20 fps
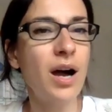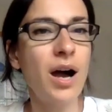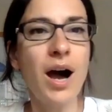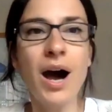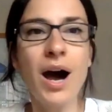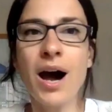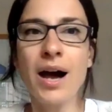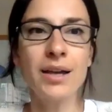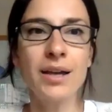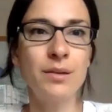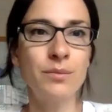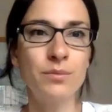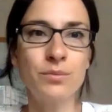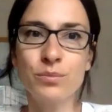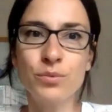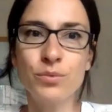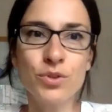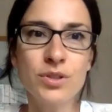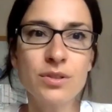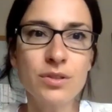I
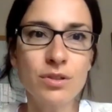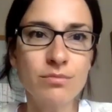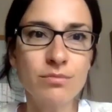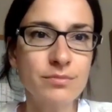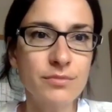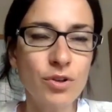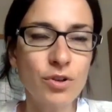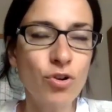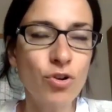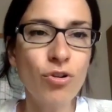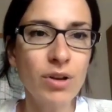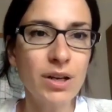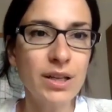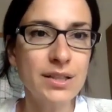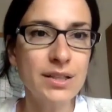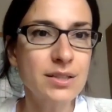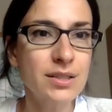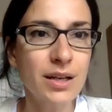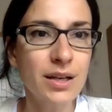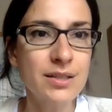wouldn't call
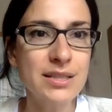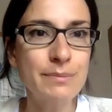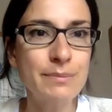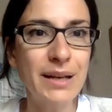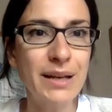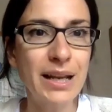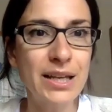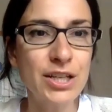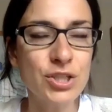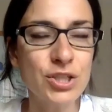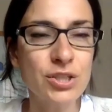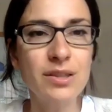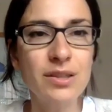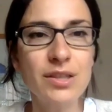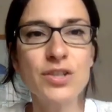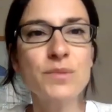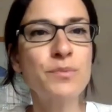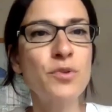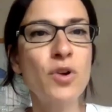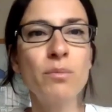it assimilation.
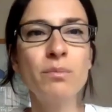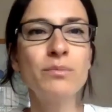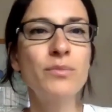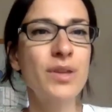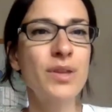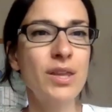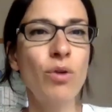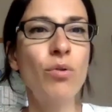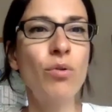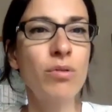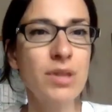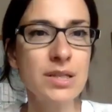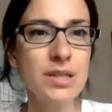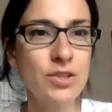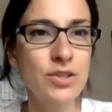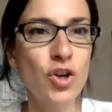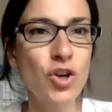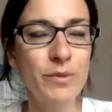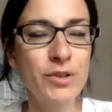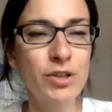There's a problem with all this
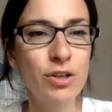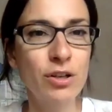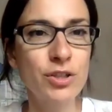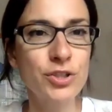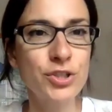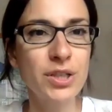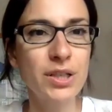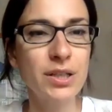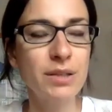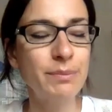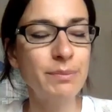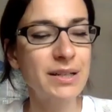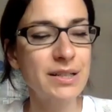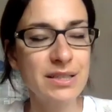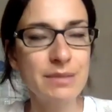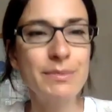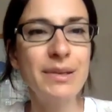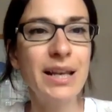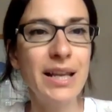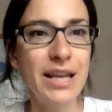terminology, but
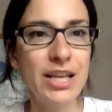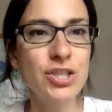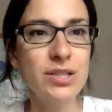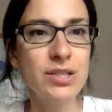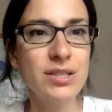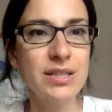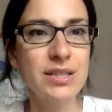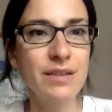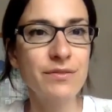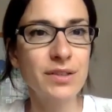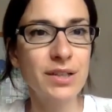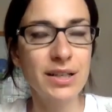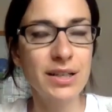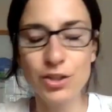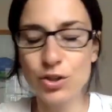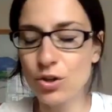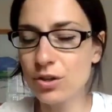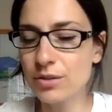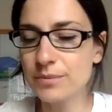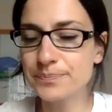assimilation is definitely
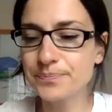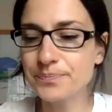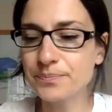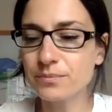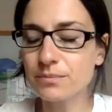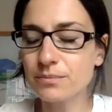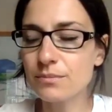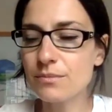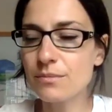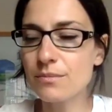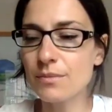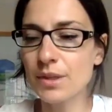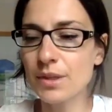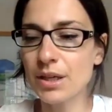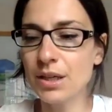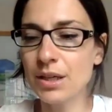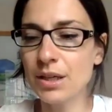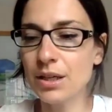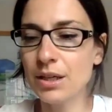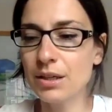not
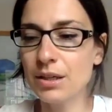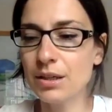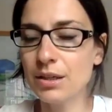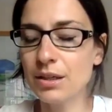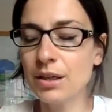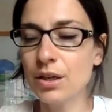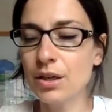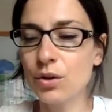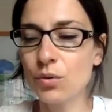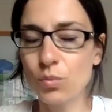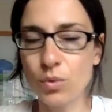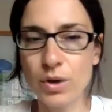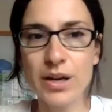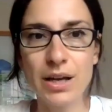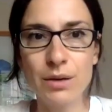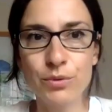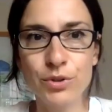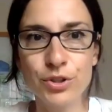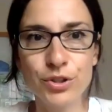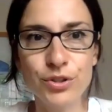what I
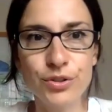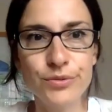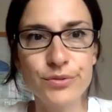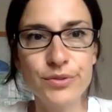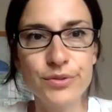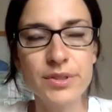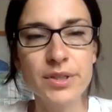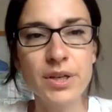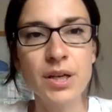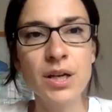would use.